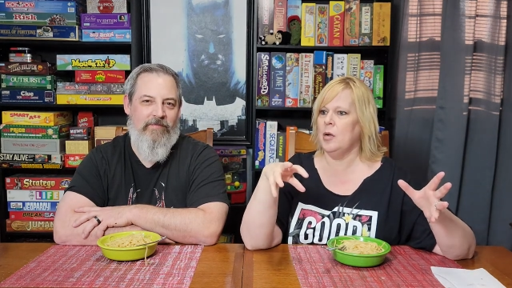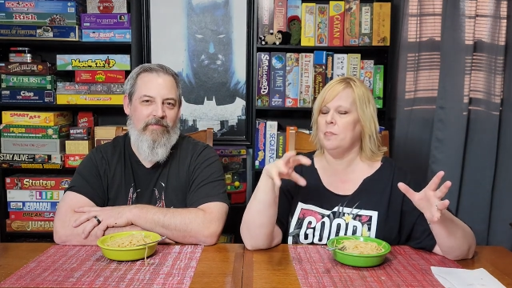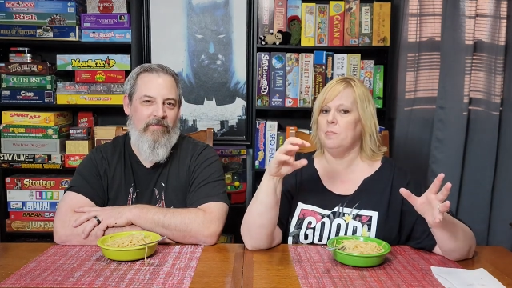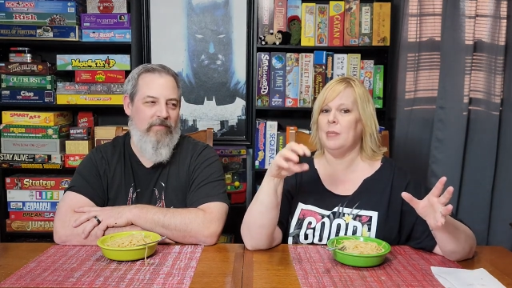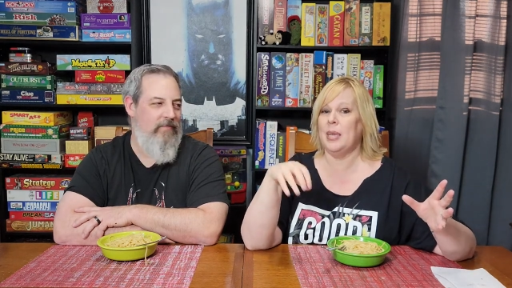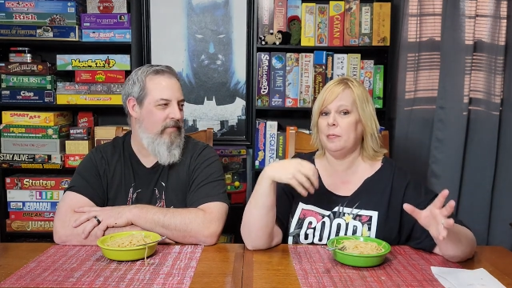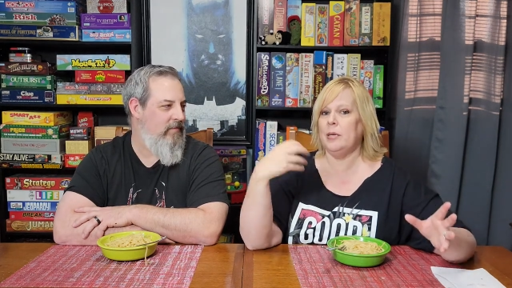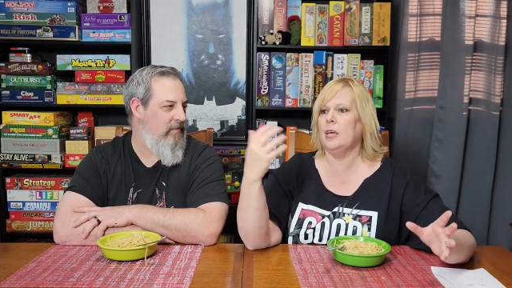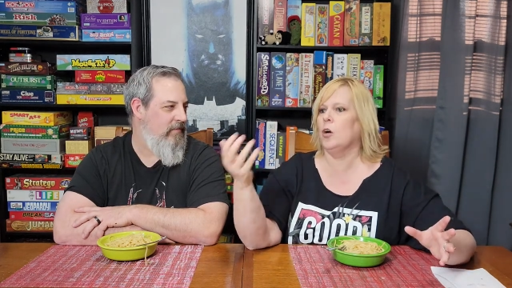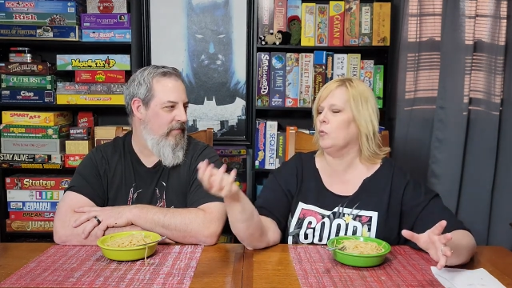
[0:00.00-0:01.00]

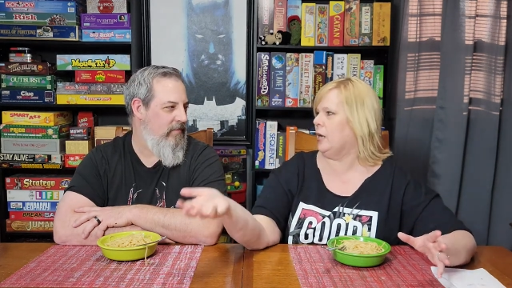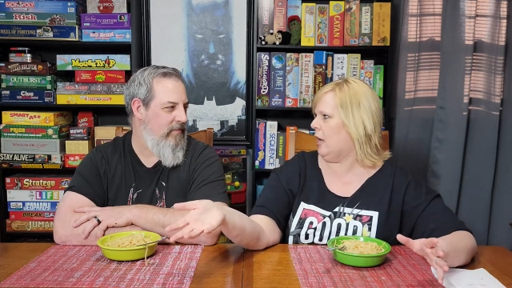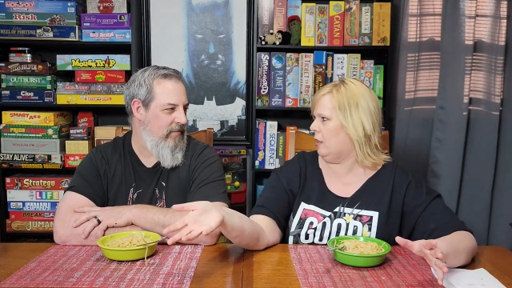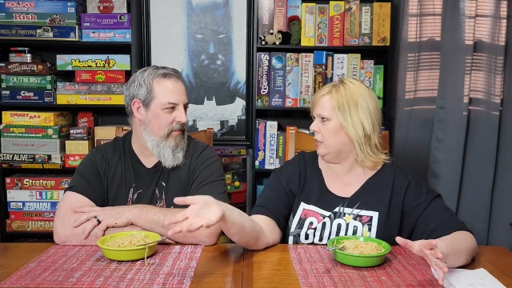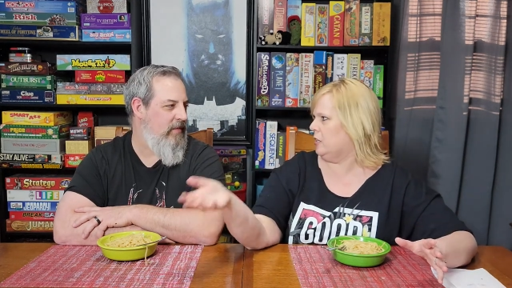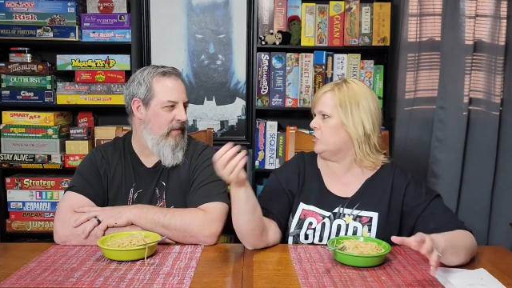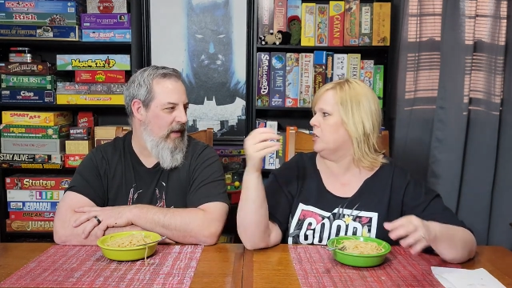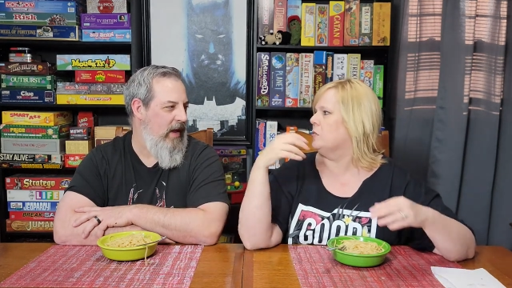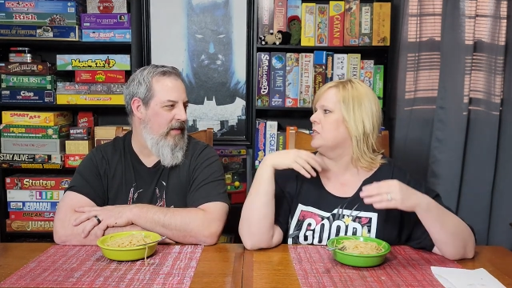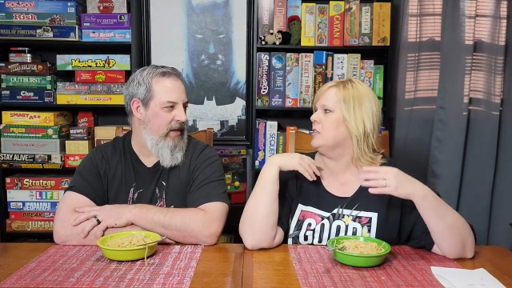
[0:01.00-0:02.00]
Speaker 1: maybe a reality show.
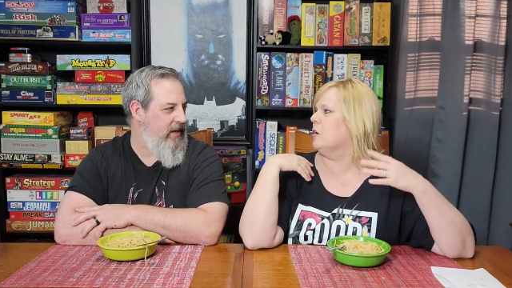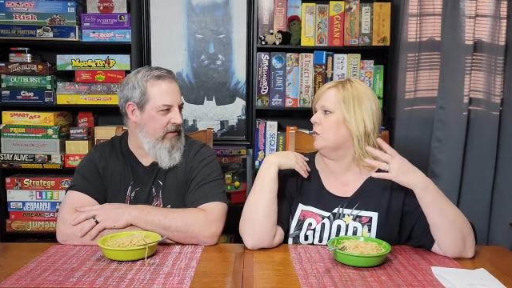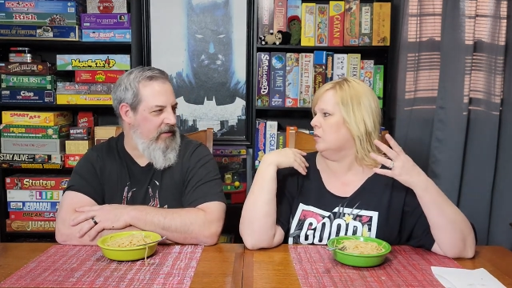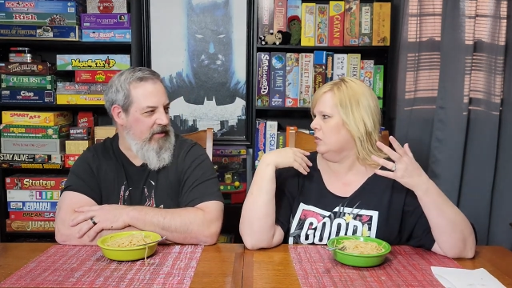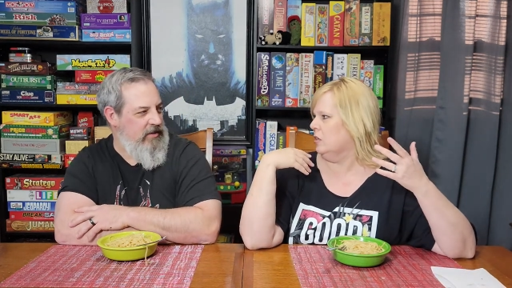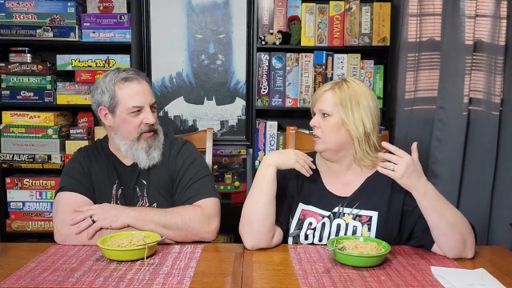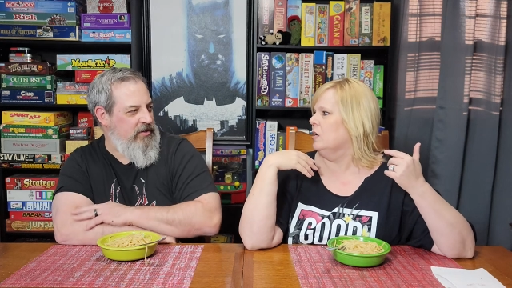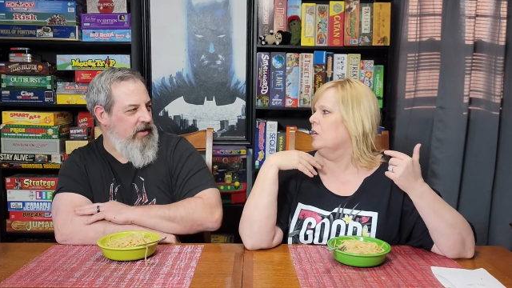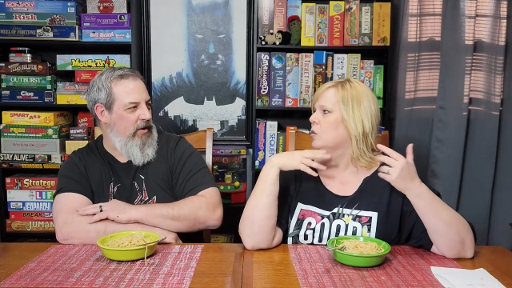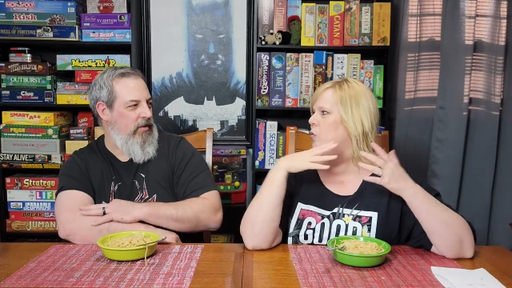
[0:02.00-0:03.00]
Yeah, like a cooking
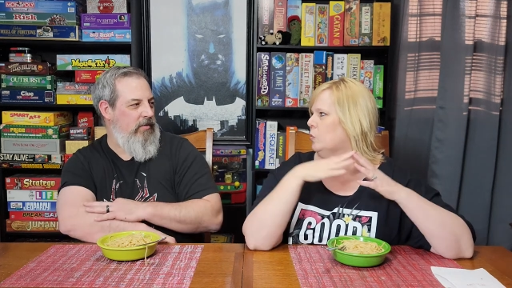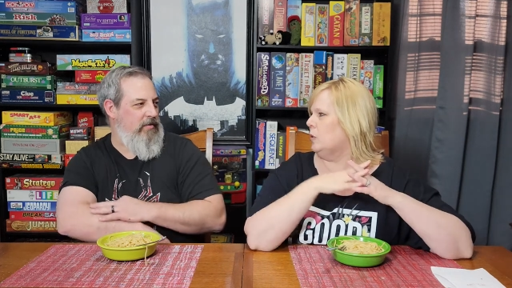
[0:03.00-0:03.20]
show.